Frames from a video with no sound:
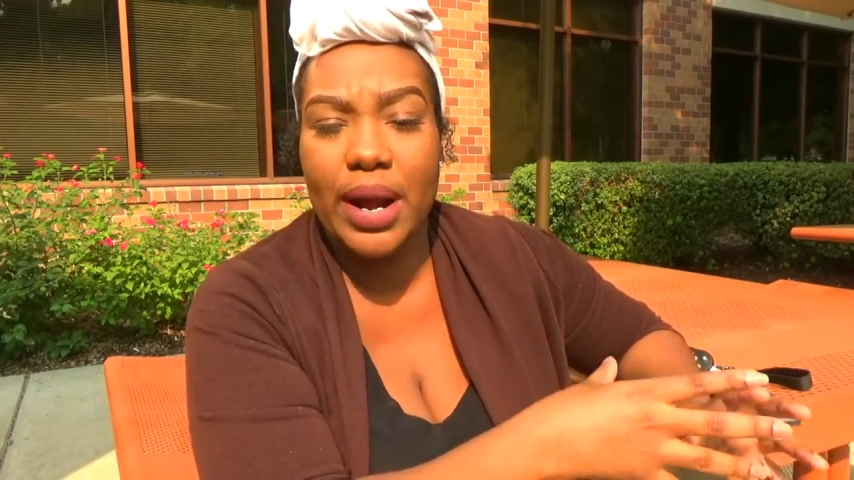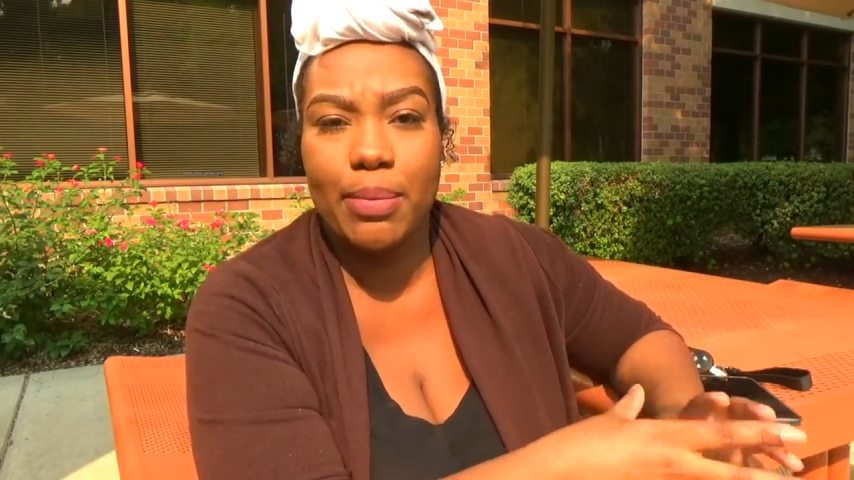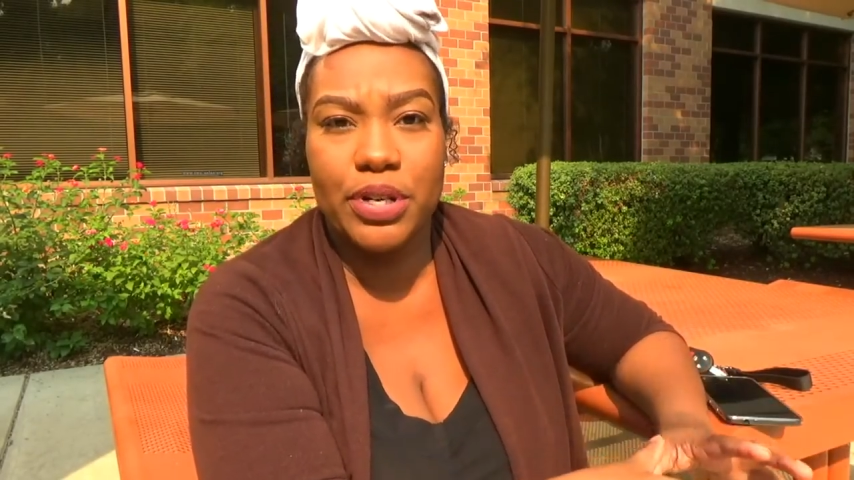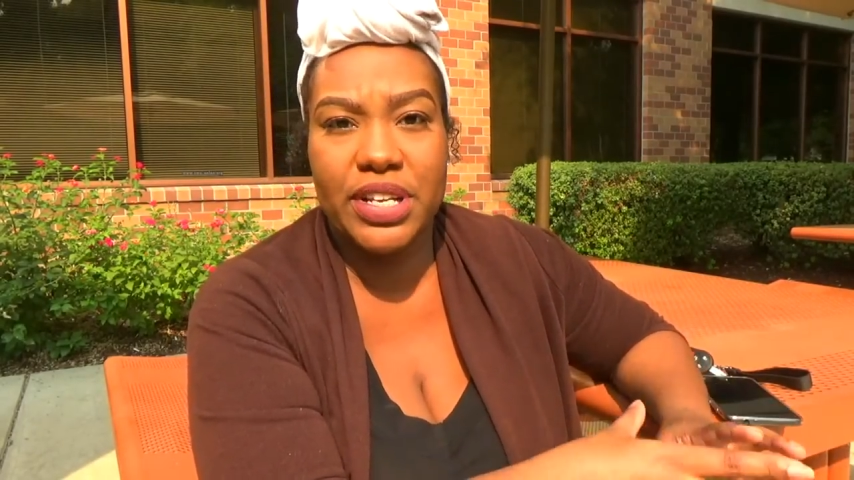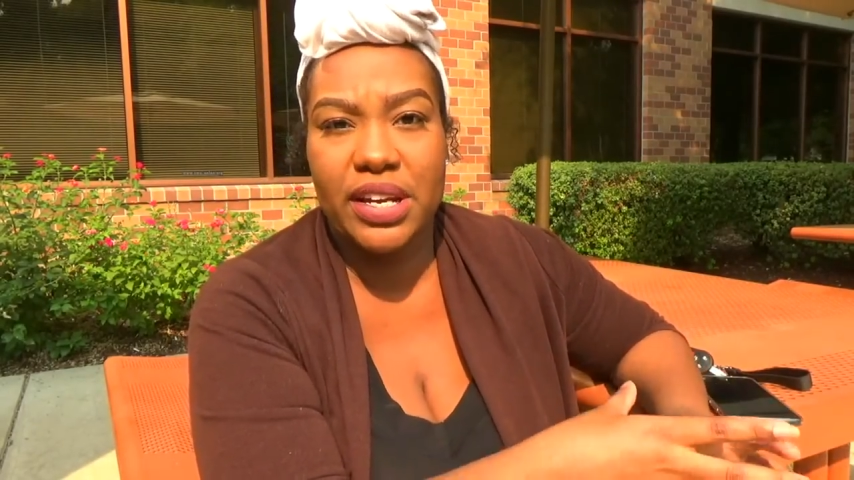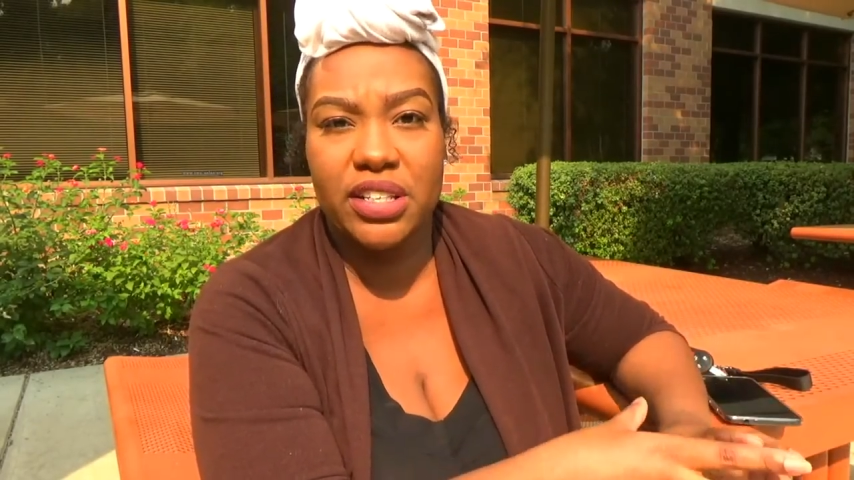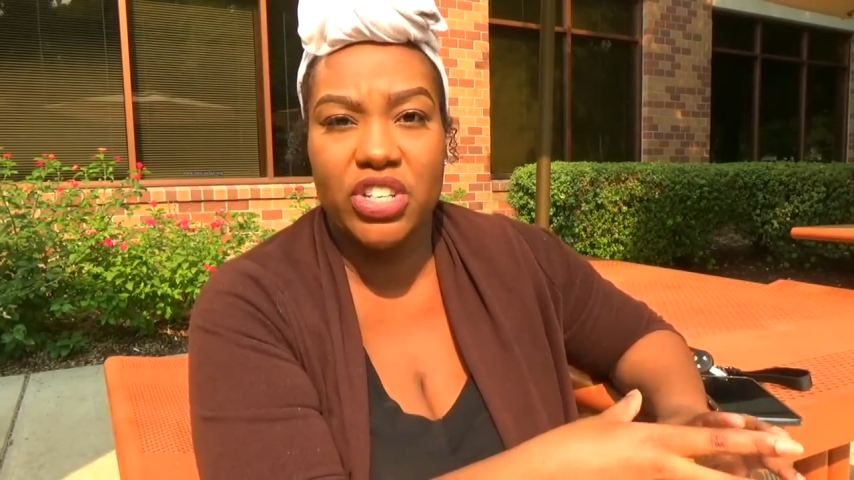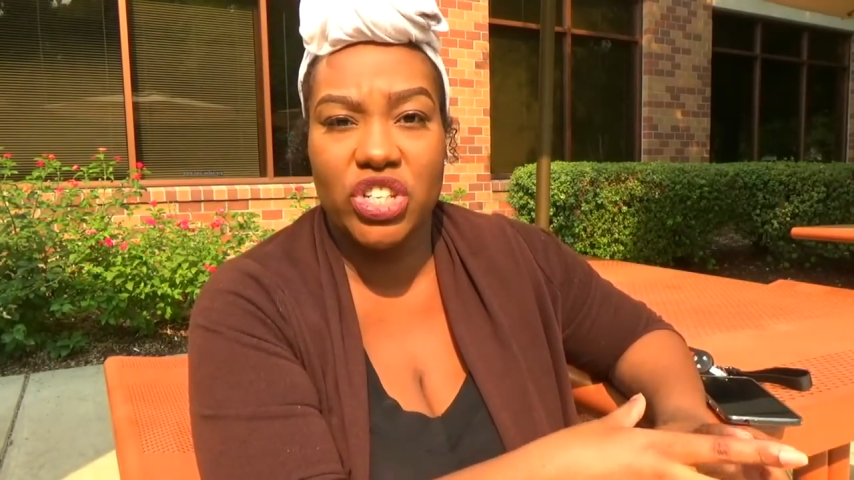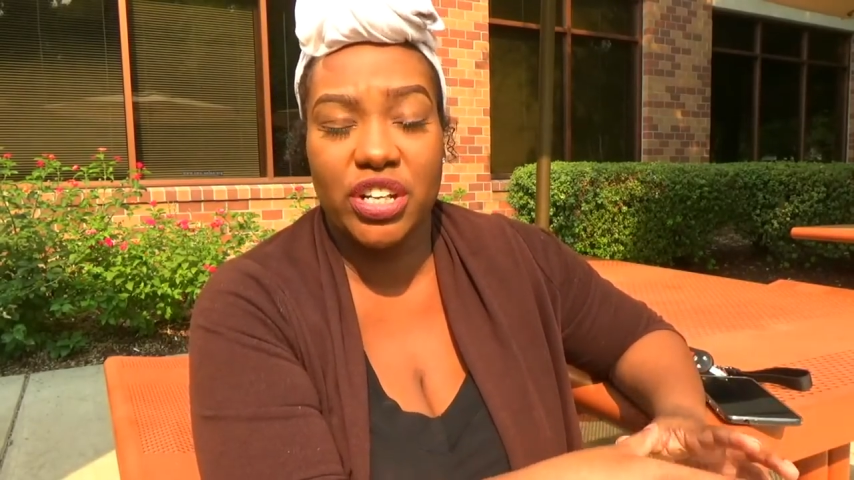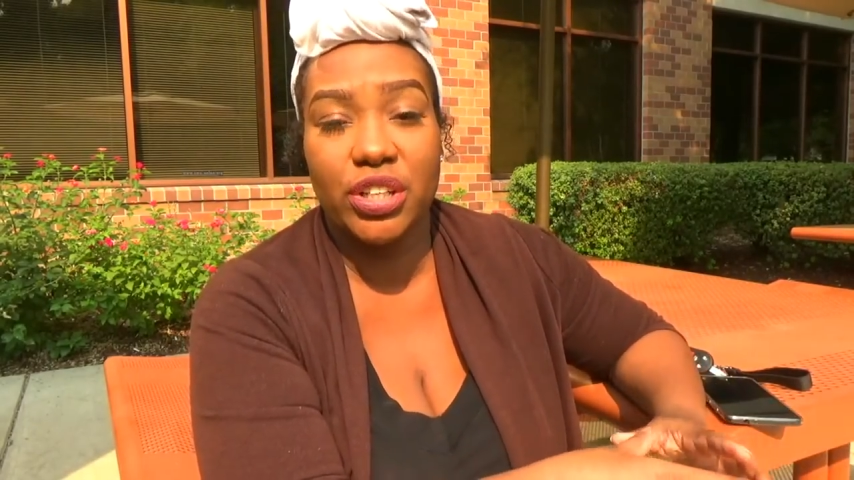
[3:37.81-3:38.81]
and protect
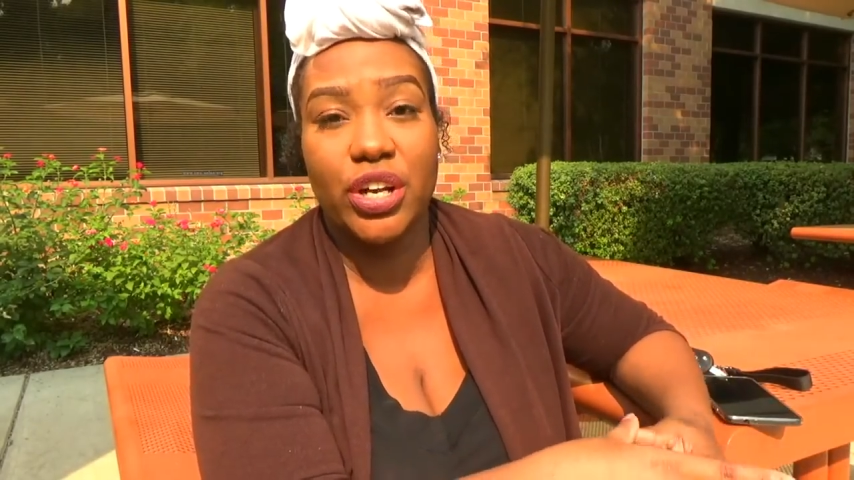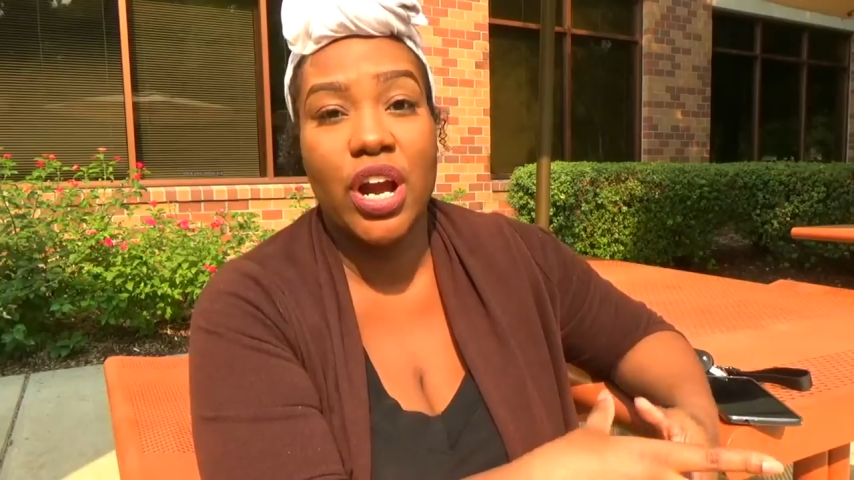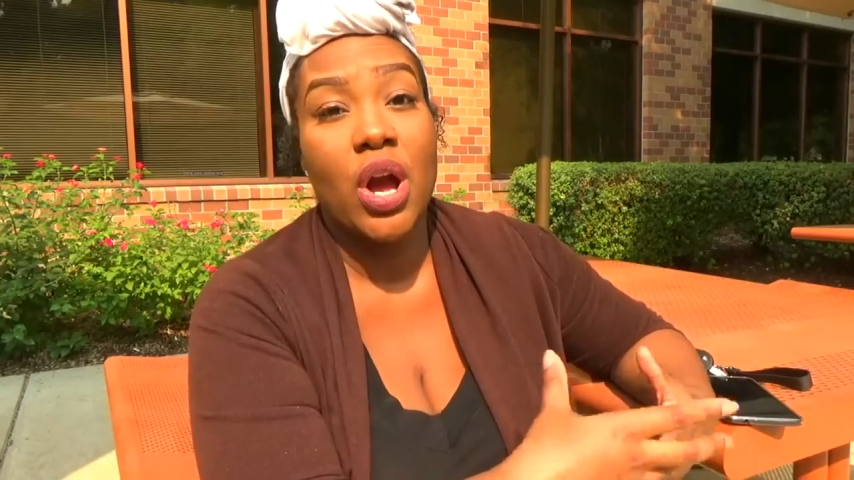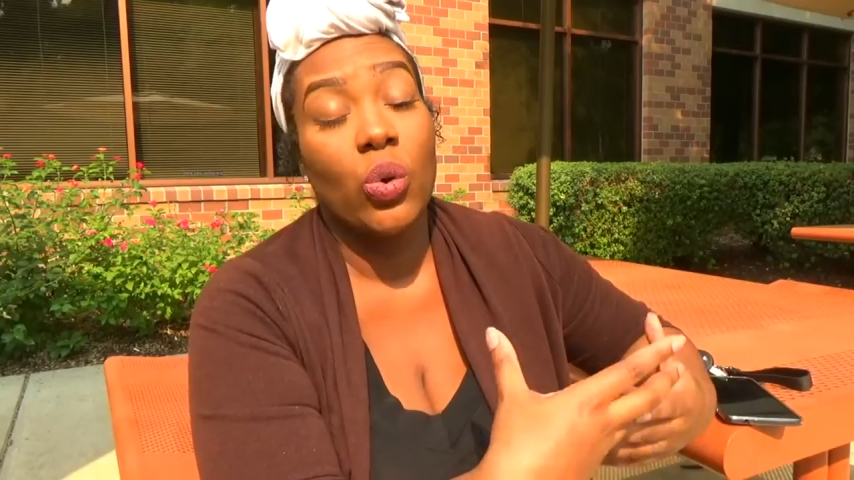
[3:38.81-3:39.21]
each other.